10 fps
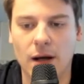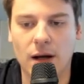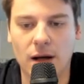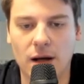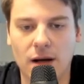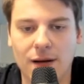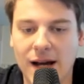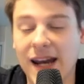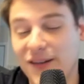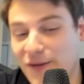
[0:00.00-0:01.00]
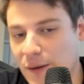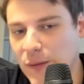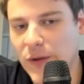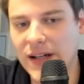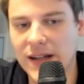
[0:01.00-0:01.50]
Uh, again, if I
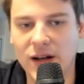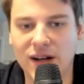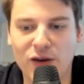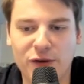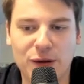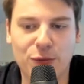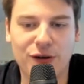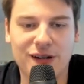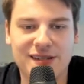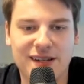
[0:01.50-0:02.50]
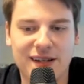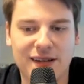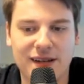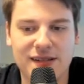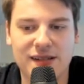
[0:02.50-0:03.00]
would win it uh, over the board is
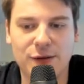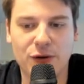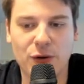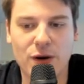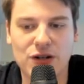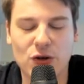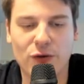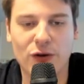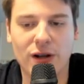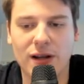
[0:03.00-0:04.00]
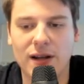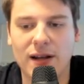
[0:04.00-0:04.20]
a is a different question overall.